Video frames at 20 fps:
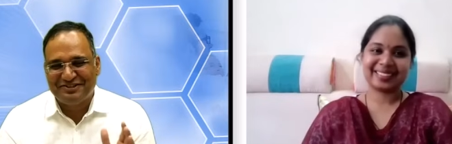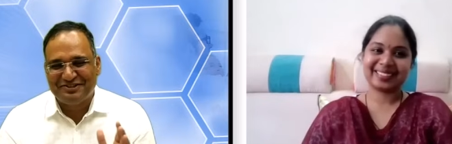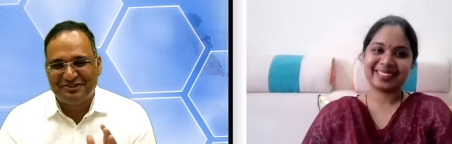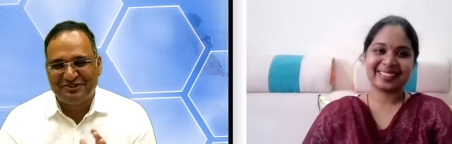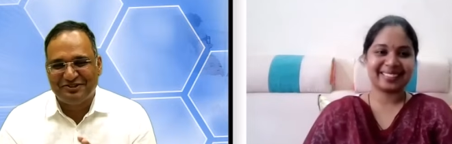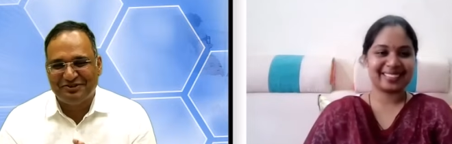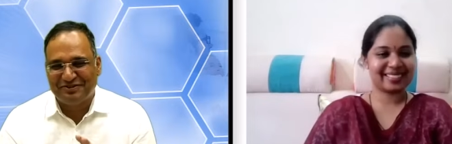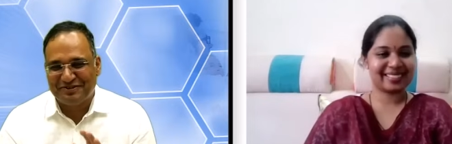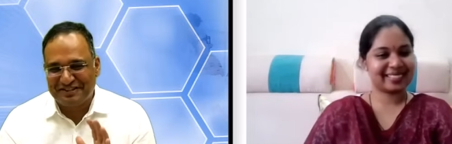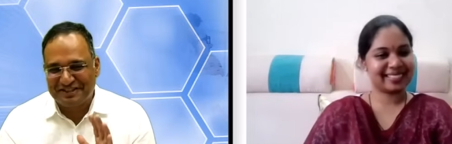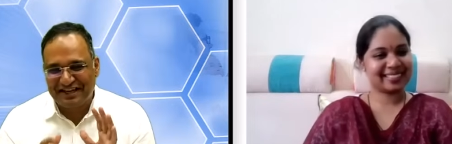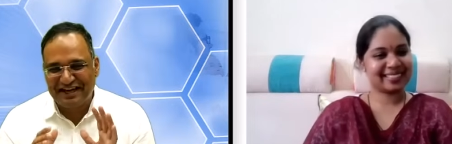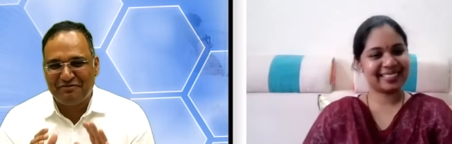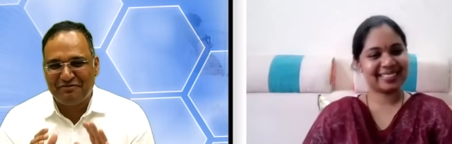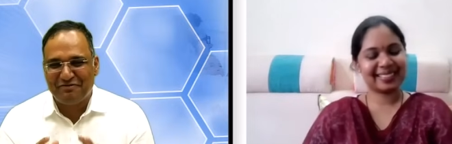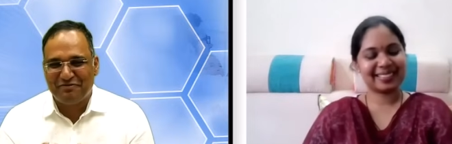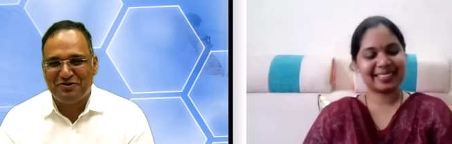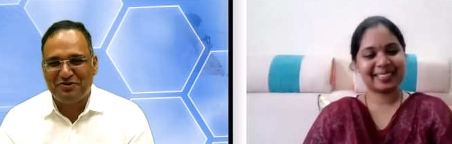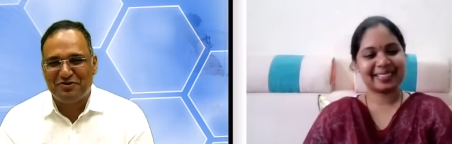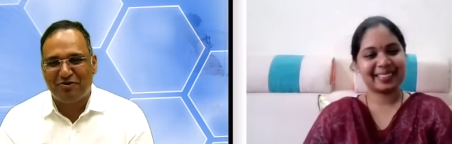Speaker 1: so, yes. once again, we
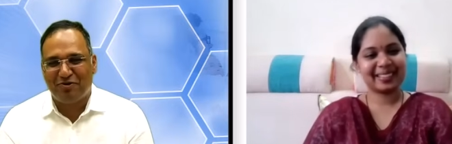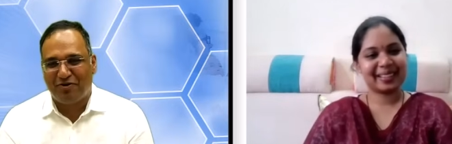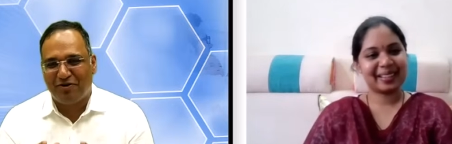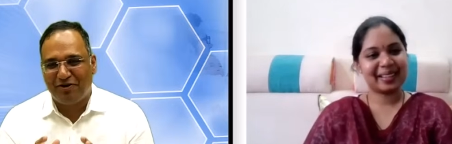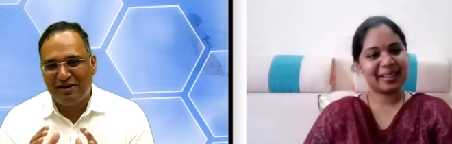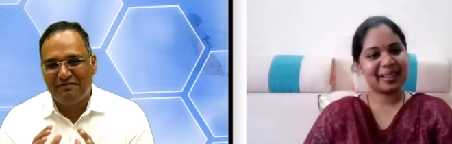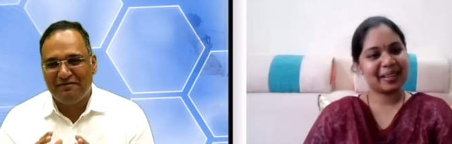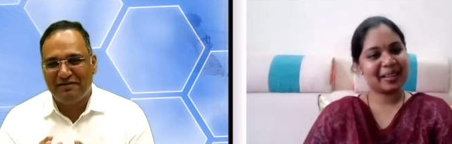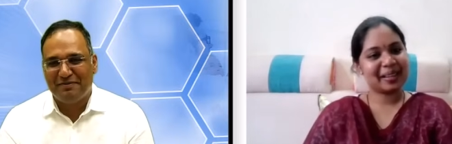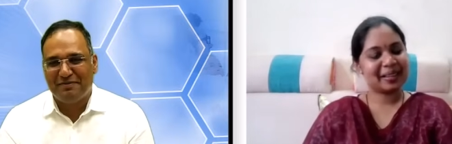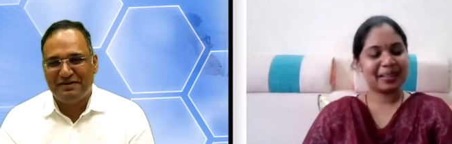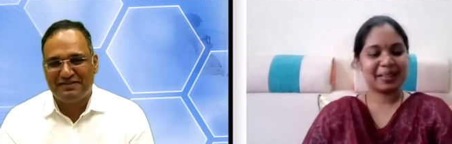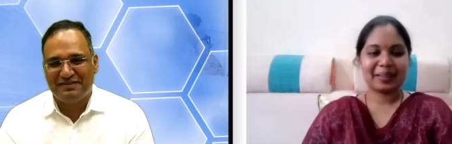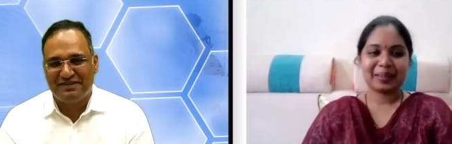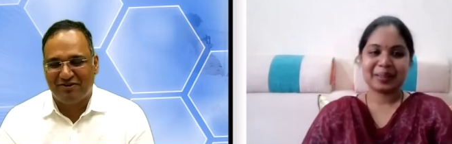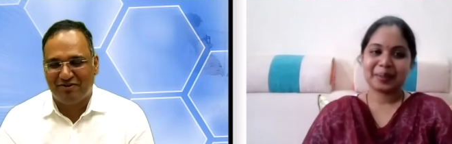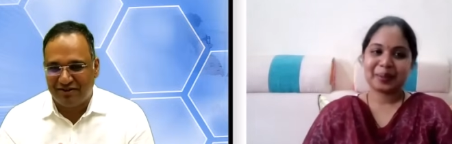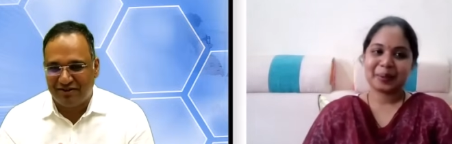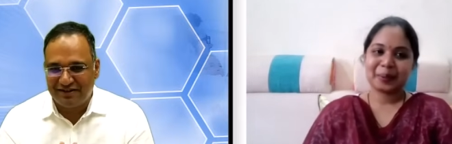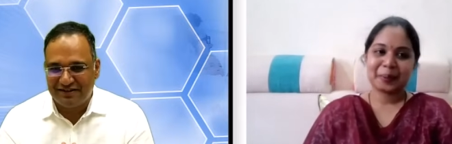wish you all the very best
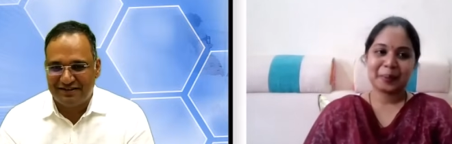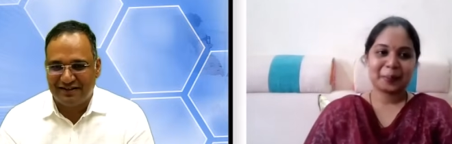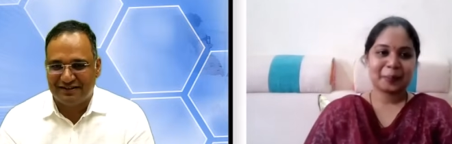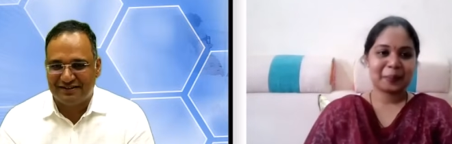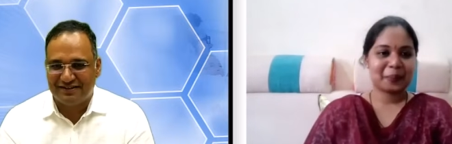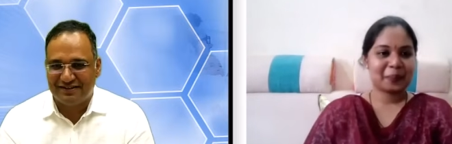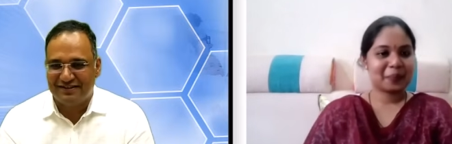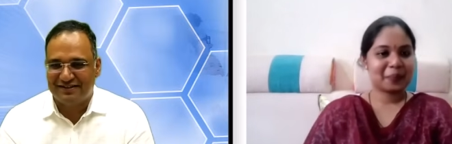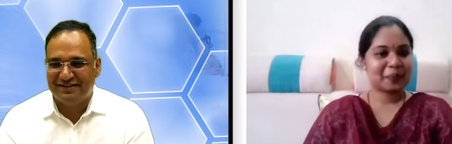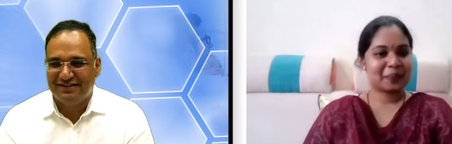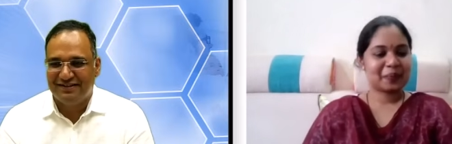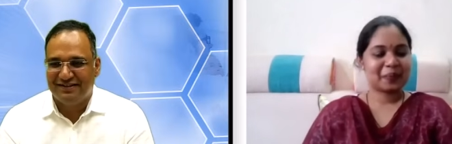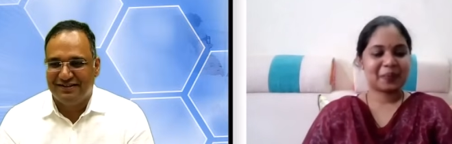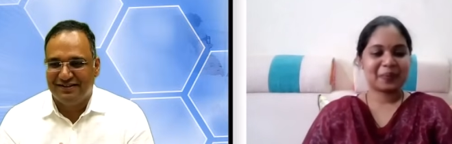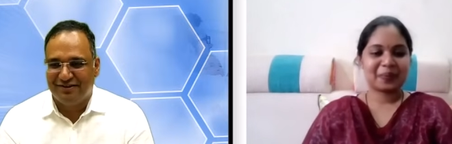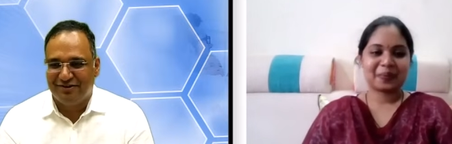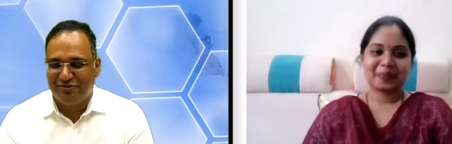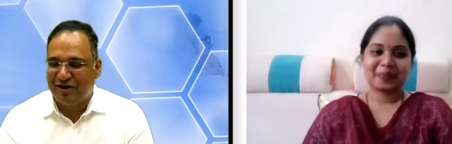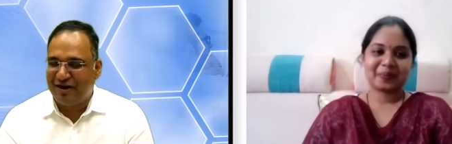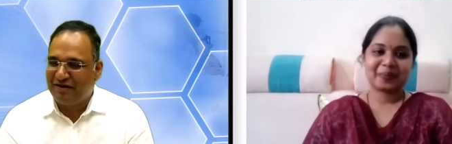and all the success
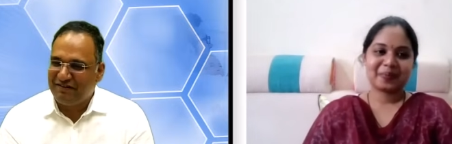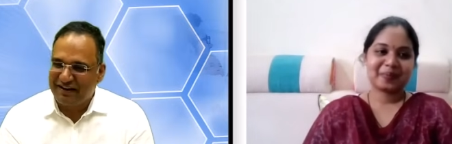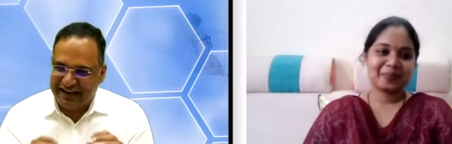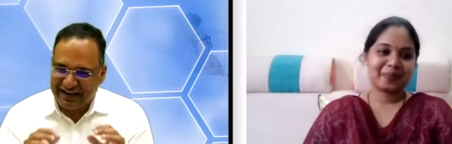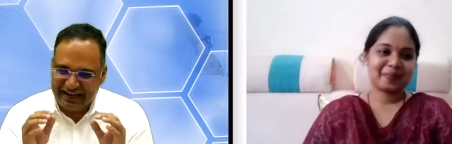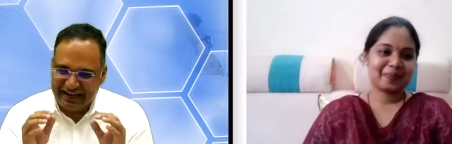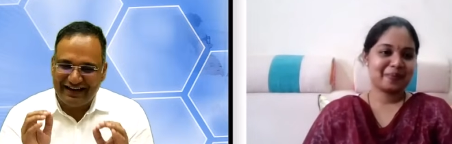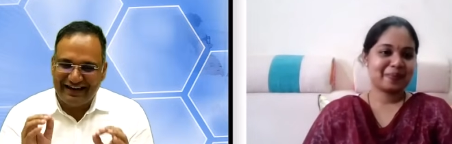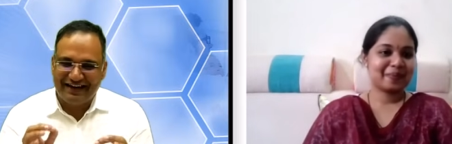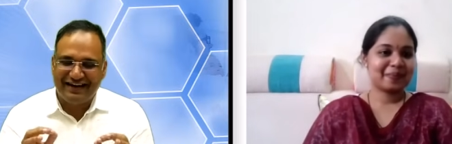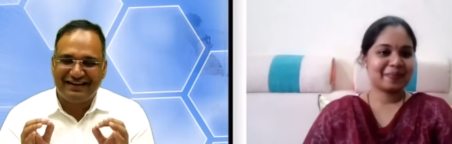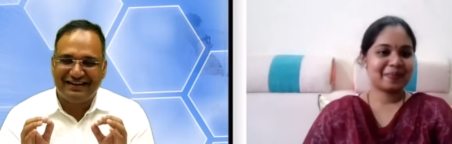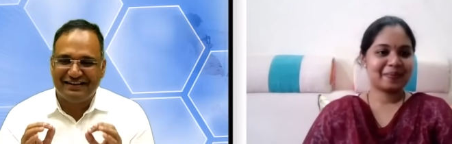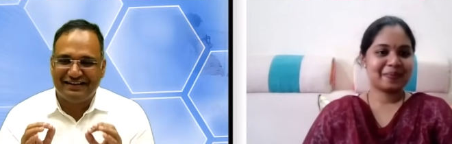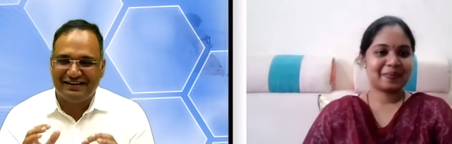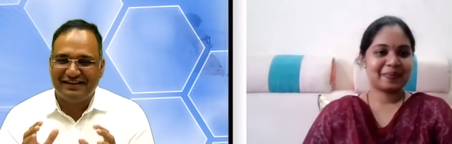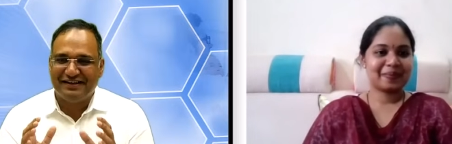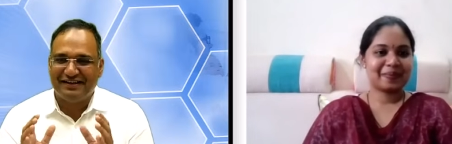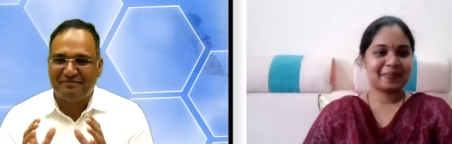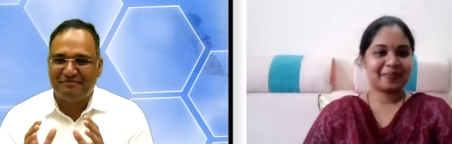to have a great
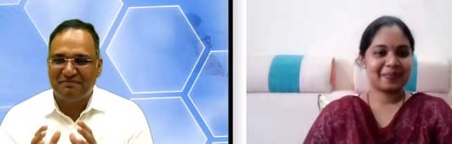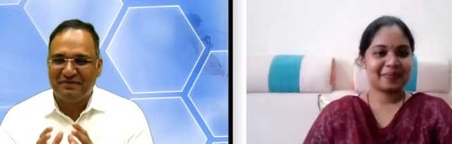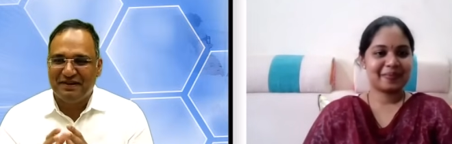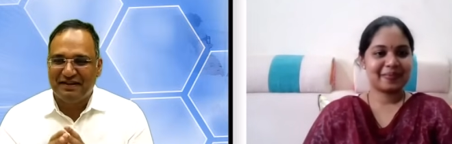career